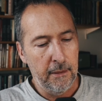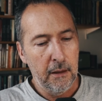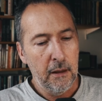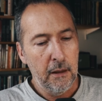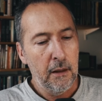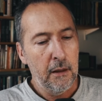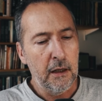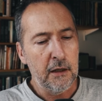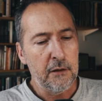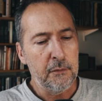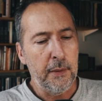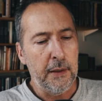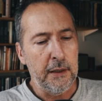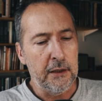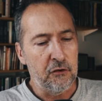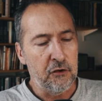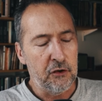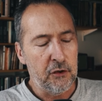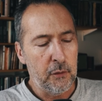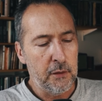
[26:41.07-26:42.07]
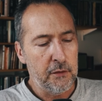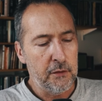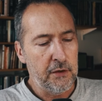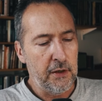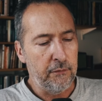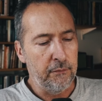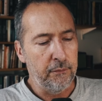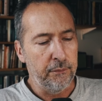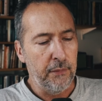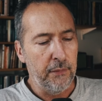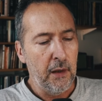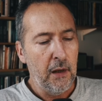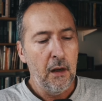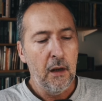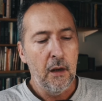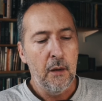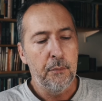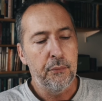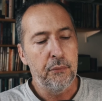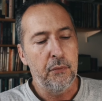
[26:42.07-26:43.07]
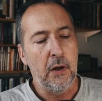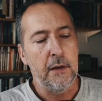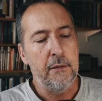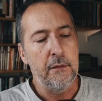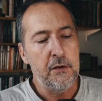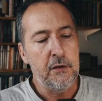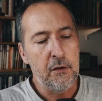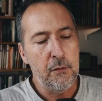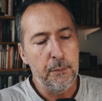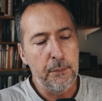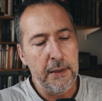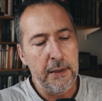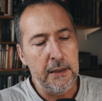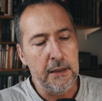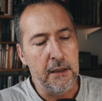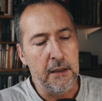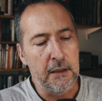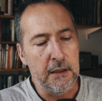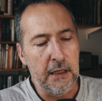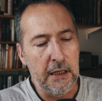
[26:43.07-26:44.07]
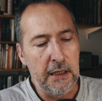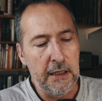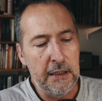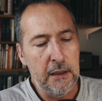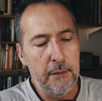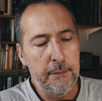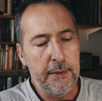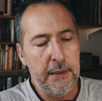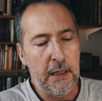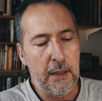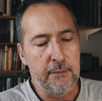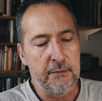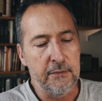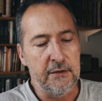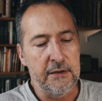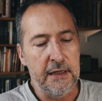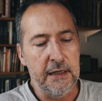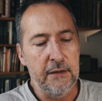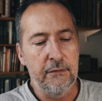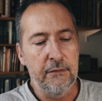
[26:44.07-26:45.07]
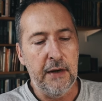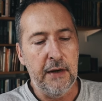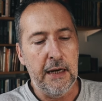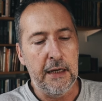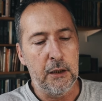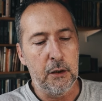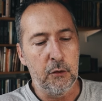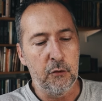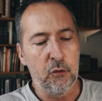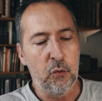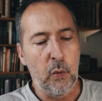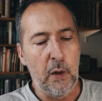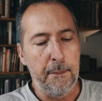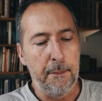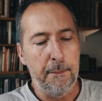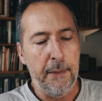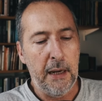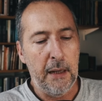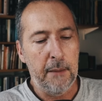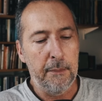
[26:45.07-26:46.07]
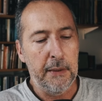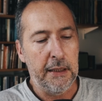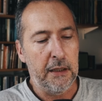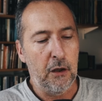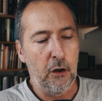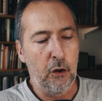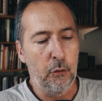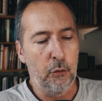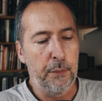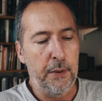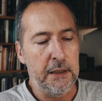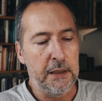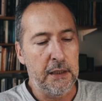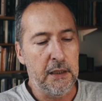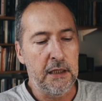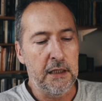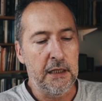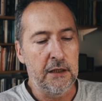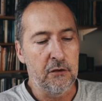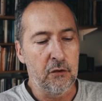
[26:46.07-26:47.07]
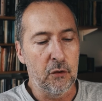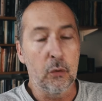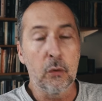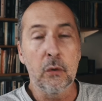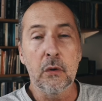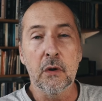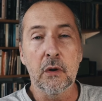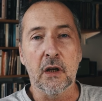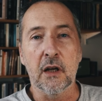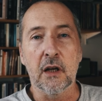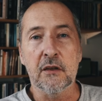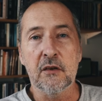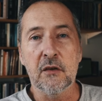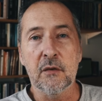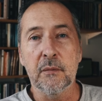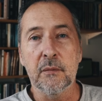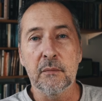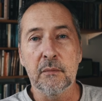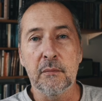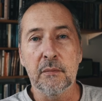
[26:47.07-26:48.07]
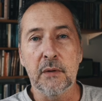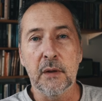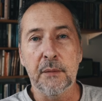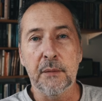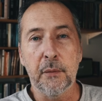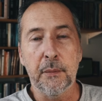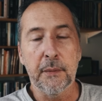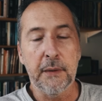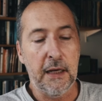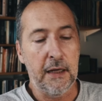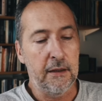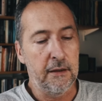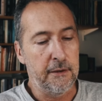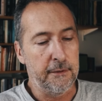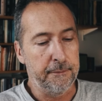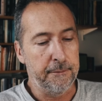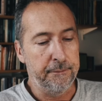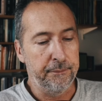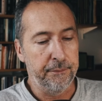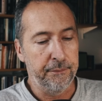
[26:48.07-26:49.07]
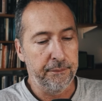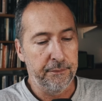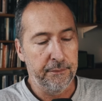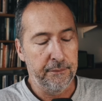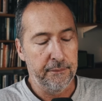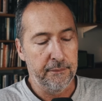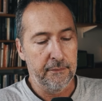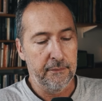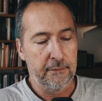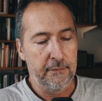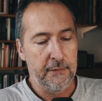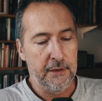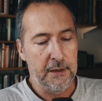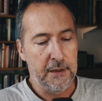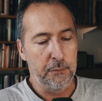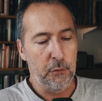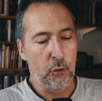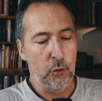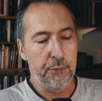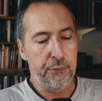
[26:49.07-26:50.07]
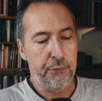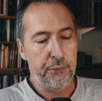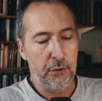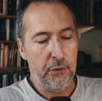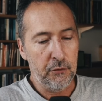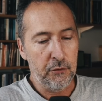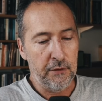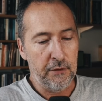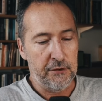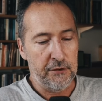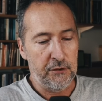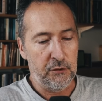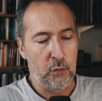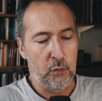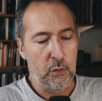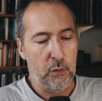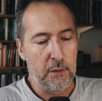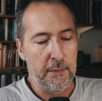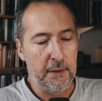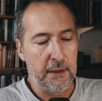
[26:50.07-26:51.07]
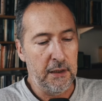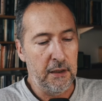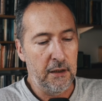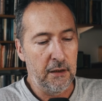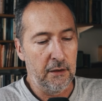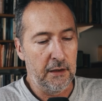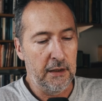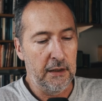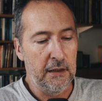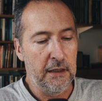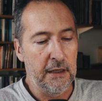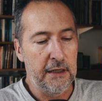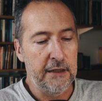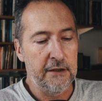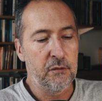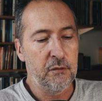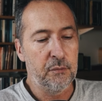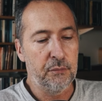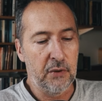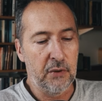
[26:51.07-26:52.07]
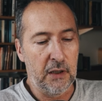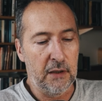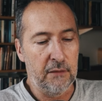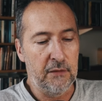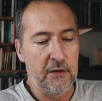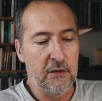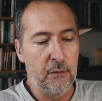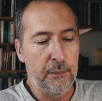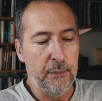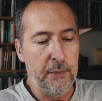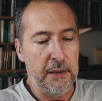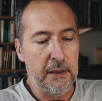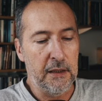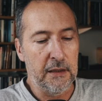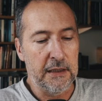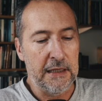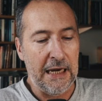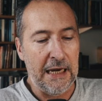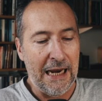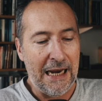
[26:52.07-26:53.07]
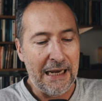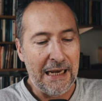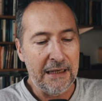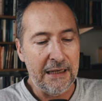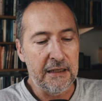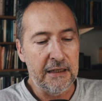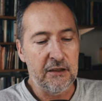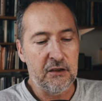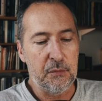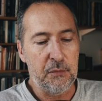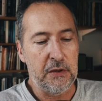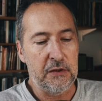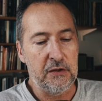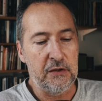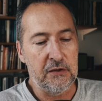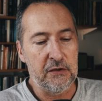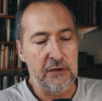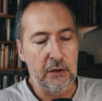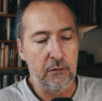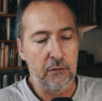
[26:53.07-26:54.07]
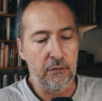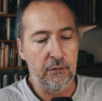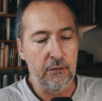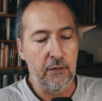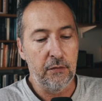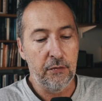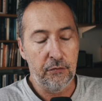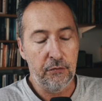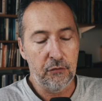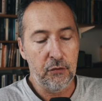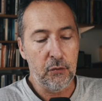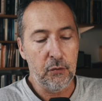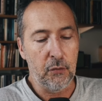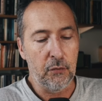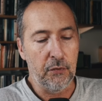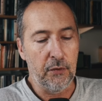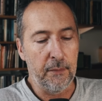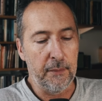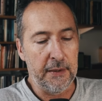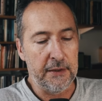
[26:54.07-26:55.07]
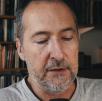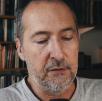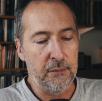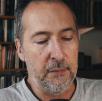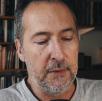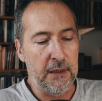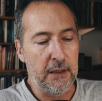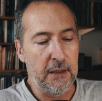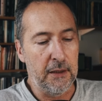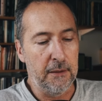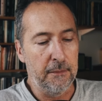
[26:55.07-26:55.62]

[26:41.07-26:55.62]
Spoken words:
Next page, 207. Private opinion clearly becomes devalued where public opinion is organized by propaganda. The more progress we make, the less private opinion can express itself through the mass media.